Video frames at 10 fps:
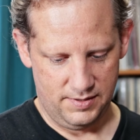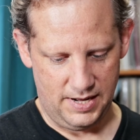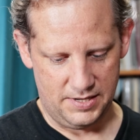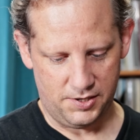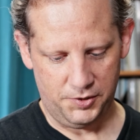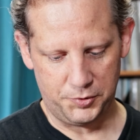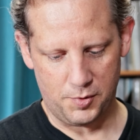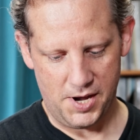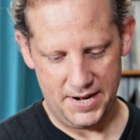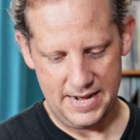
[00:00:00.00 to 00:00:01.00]
Antal
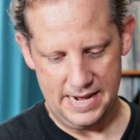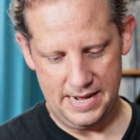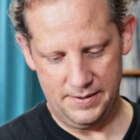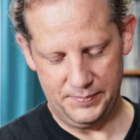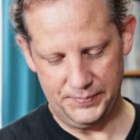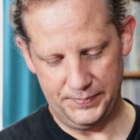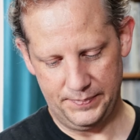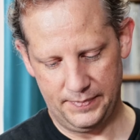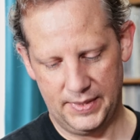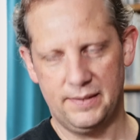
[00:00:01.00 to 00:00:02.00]
Dorati.
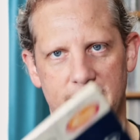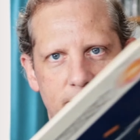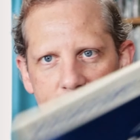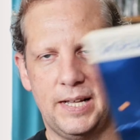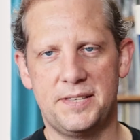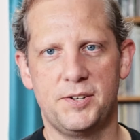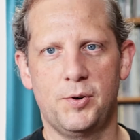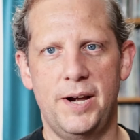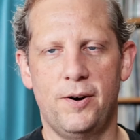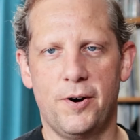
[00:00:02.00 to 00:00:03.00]
Lots of
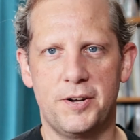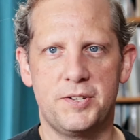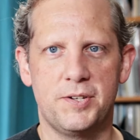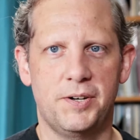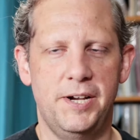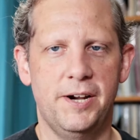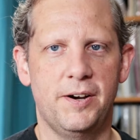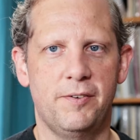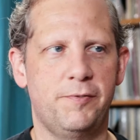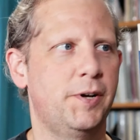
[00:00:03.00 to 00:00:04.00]
great artists on here,
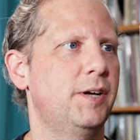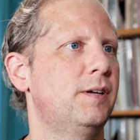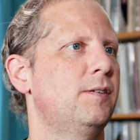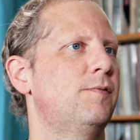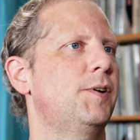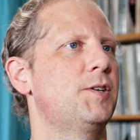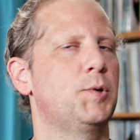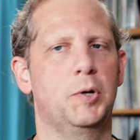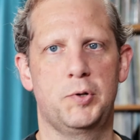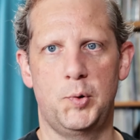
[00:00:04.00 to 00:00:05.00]
and a fun
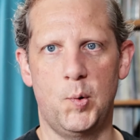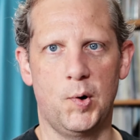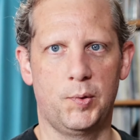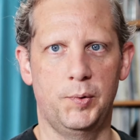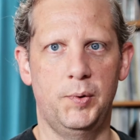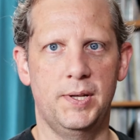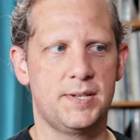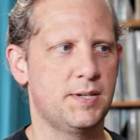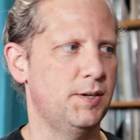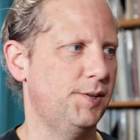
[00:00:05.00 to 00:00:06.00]
sort of tour through
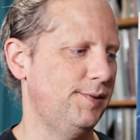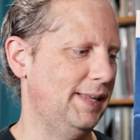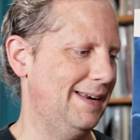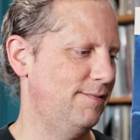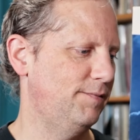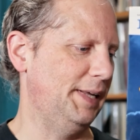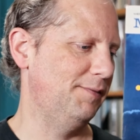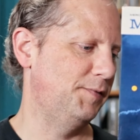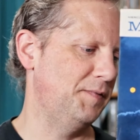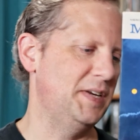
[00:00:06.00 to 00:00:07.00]
this late
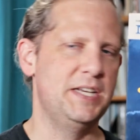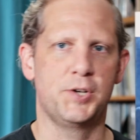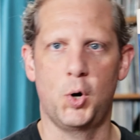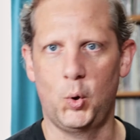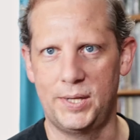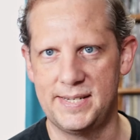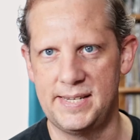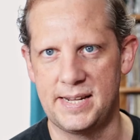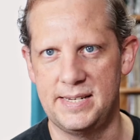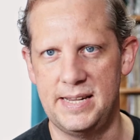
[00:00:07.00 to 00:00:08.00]
50s, early
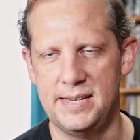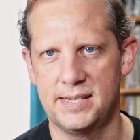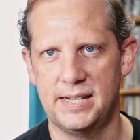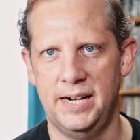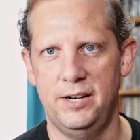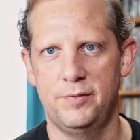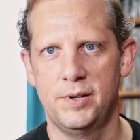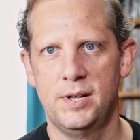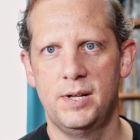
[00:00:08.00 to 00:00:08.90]
60s kind of